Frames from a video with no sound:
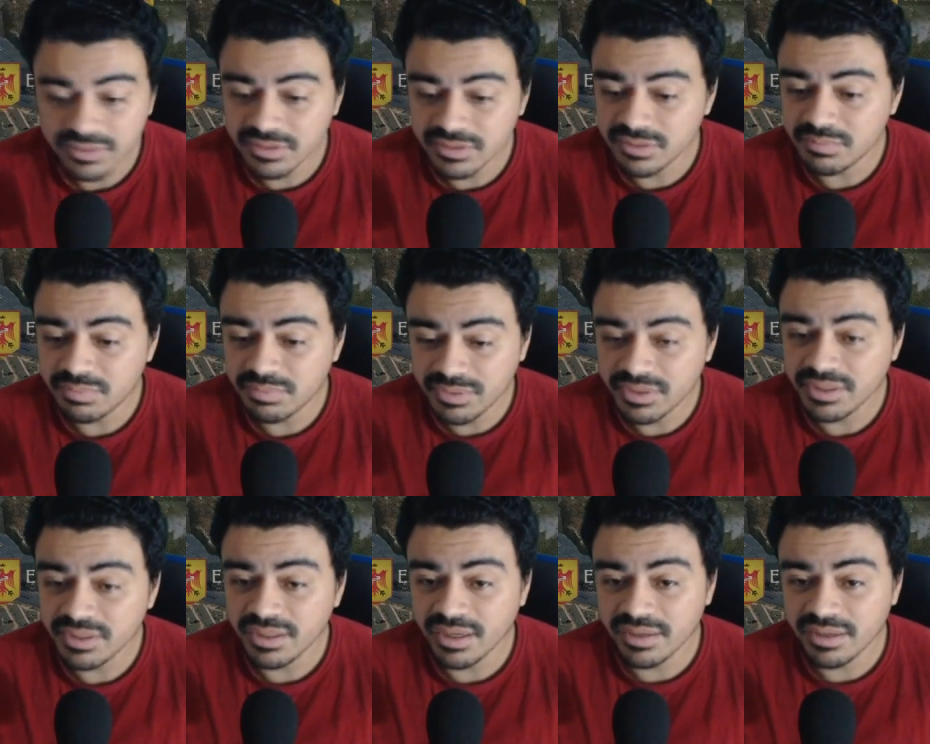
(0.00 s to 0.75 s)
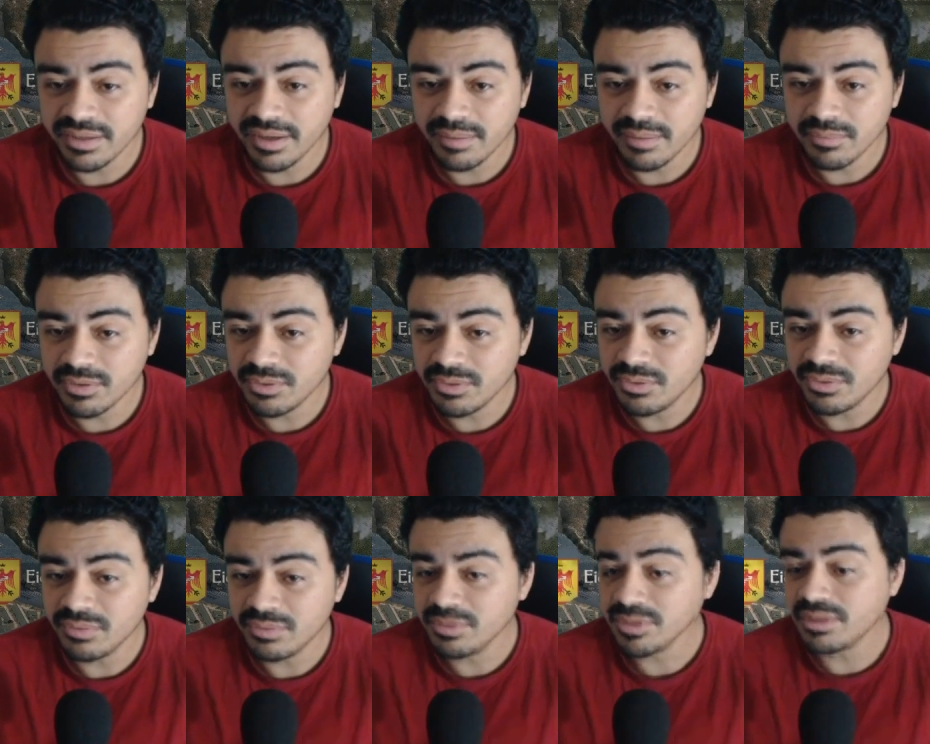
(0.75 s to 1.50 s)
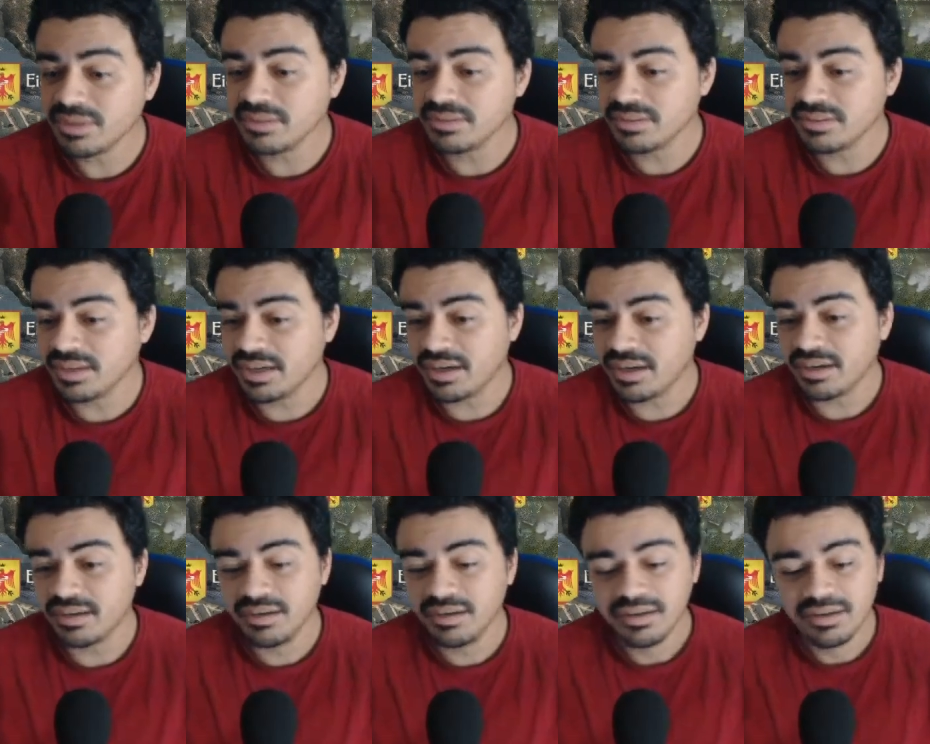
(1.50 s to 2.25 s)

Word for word: it's pretty goddamn cool, because you got